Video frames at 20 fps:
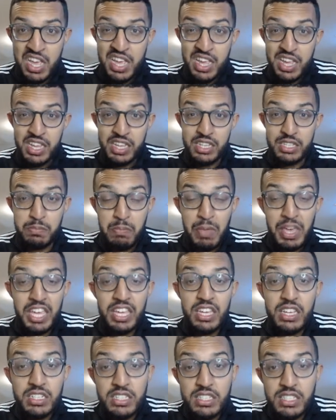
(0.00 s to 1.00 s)
is
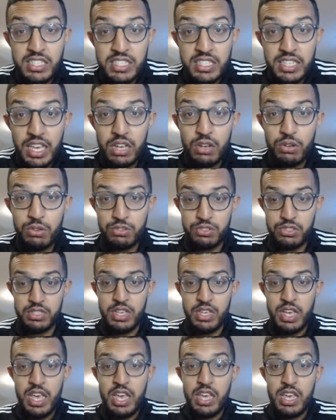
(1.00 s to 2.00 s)
making sales
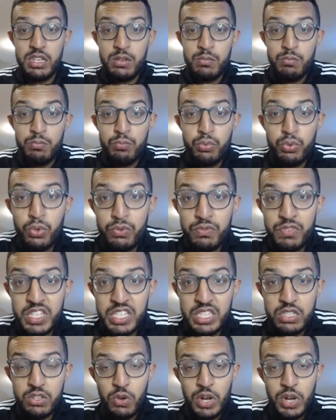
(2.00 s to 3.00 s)
and improving
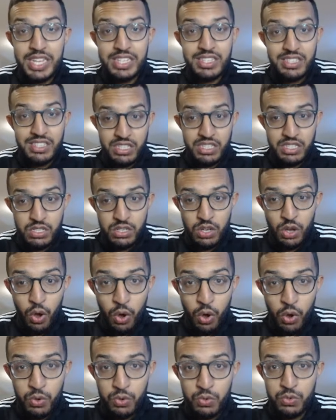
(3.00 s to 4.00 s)
their
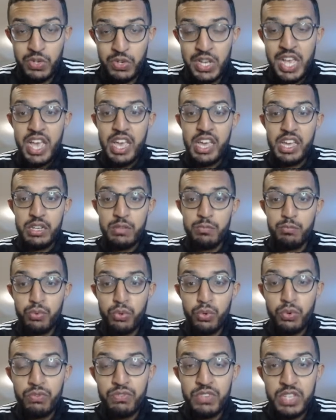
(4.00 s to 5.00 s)
SEO and
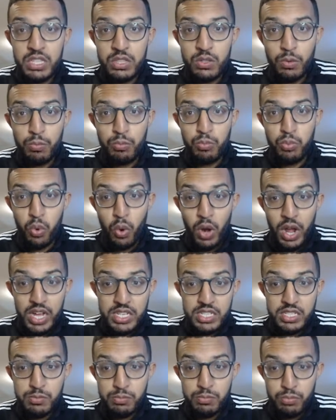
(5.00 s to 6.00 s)
improving their
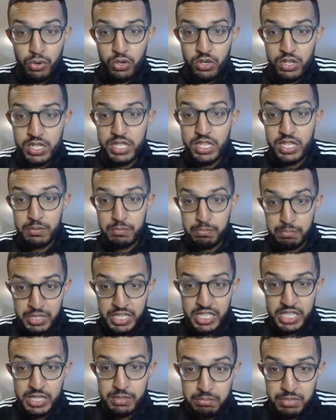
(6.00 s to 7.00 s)
price per click,
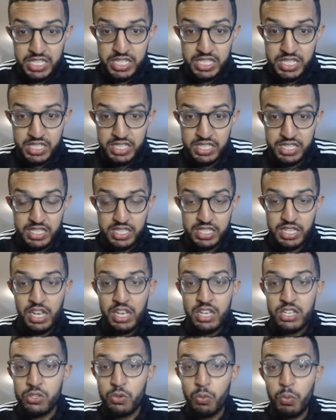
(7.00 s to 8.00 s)
PPC.
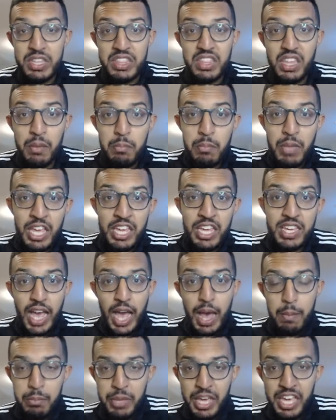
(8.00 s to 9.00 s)
So when they make
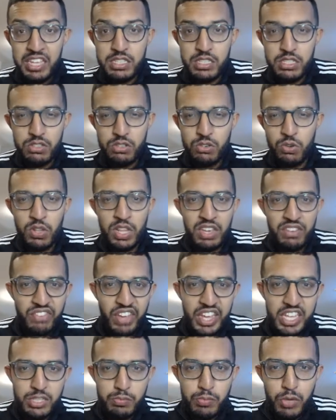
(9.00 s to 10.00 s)
campaigns, like
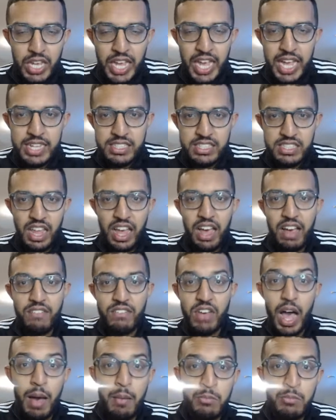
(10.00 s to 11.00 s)
Facebook ads, they have
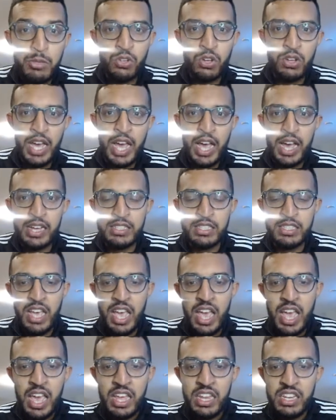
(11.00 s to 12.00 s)
Amazon ads,
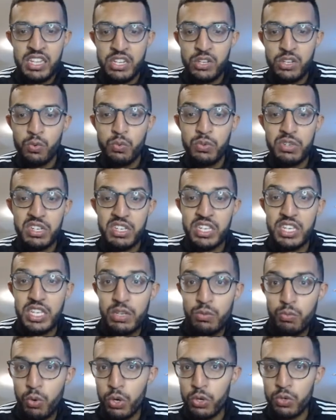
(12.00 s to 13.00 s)
and they do
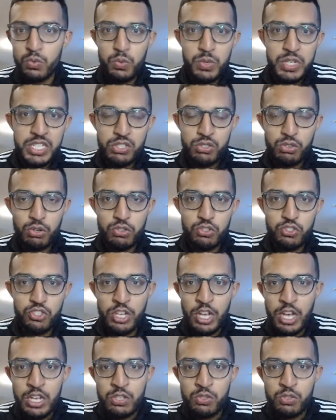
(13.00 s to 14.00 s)
keyword research.
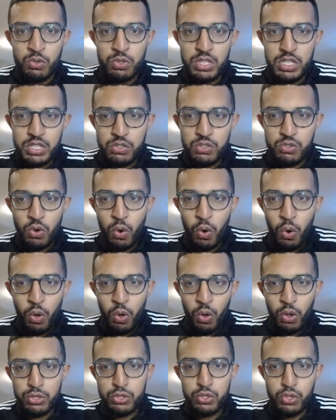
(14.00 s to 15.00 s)
So these are
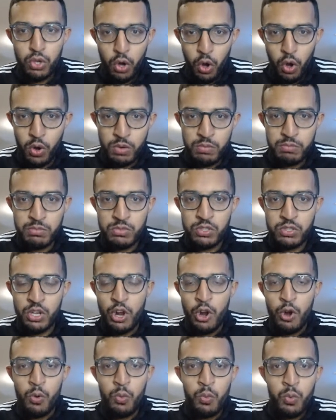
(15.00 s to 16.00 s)
all terms
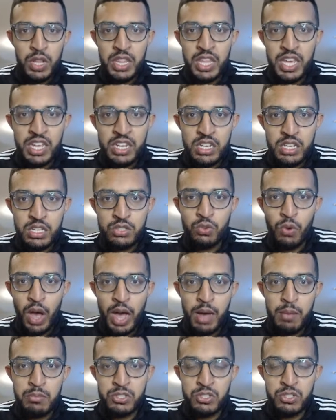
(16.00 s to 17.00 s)
related to
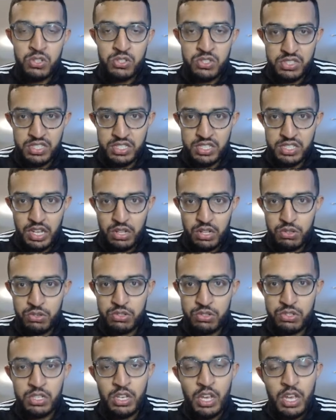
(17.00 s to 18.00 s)
Amazon
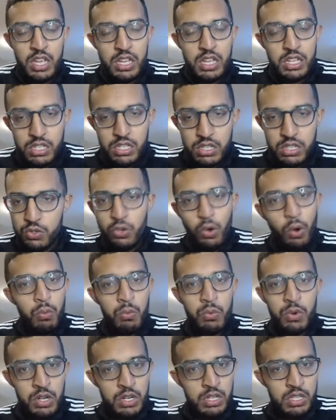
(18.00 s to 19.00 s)
sellers. Don't
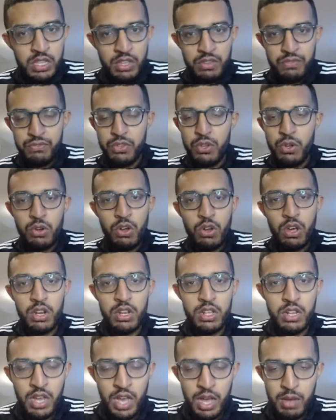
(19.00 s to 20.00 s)
worry, if you're not an
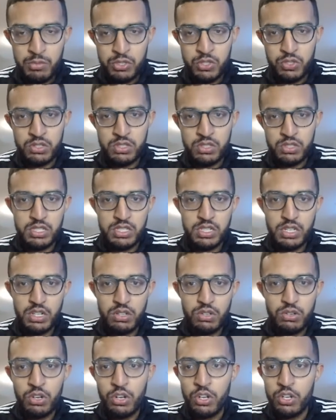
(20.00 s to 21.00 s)
Amazon seller,
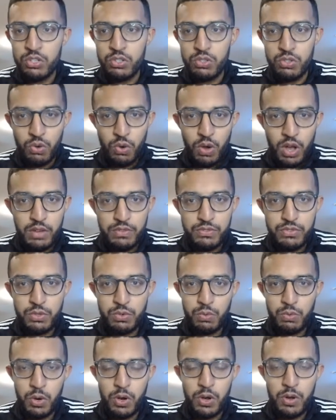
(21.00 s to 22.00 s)
you don't have to
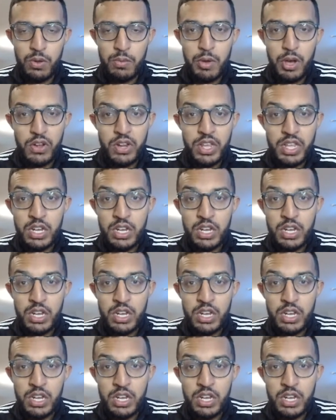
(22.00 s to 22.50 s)
worry about it.